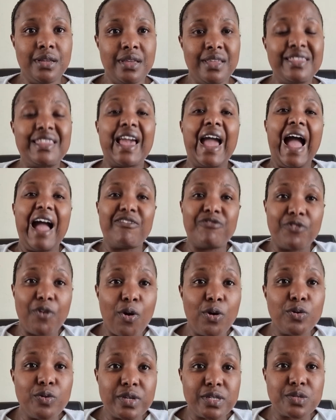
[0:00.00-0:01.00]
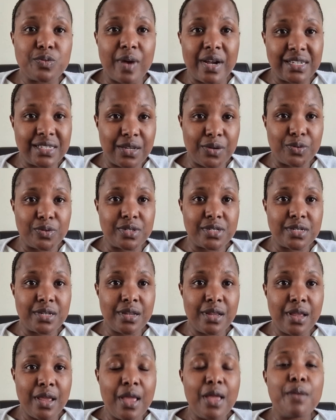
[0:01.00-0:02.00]
They have always worked out.
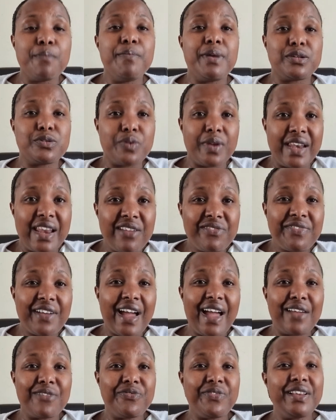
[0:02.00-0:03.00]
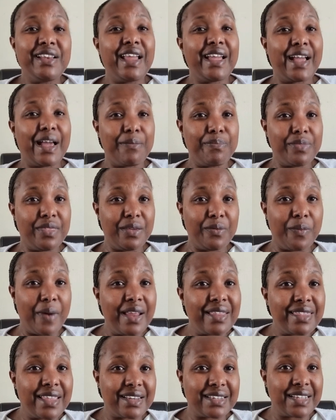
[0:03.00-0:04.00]
But whenever I feel like I'm the
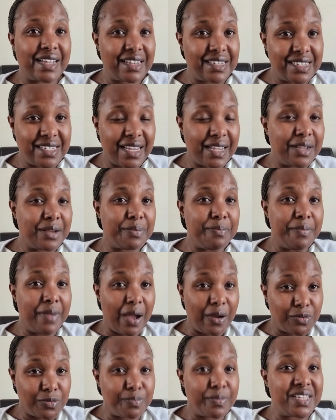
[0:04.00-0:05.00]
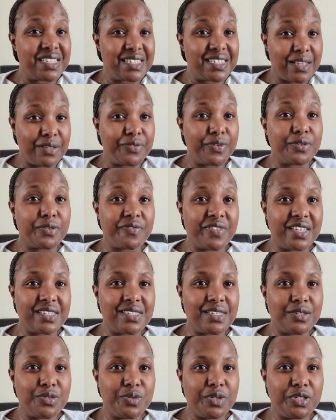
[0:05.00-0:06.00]
one that can take out myself out of the
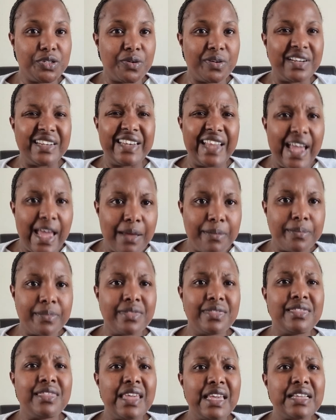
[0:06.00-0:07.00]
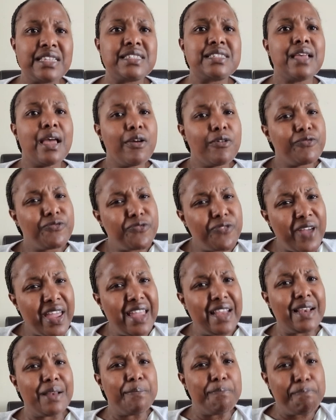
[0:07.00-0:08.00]
situation, damn, things
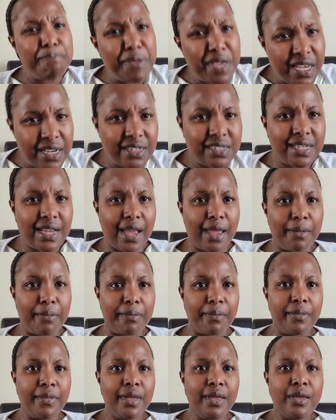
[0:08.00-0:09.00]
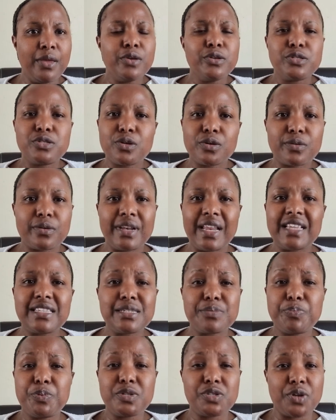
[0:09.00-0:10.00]
fail big time. So let's
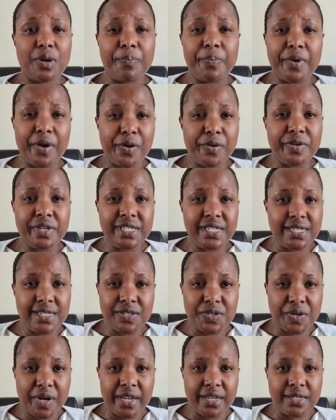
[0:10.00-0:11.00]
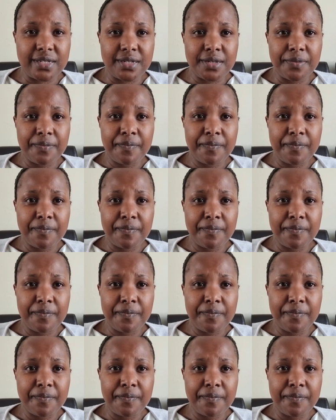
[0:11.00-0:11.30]
put our priorities right.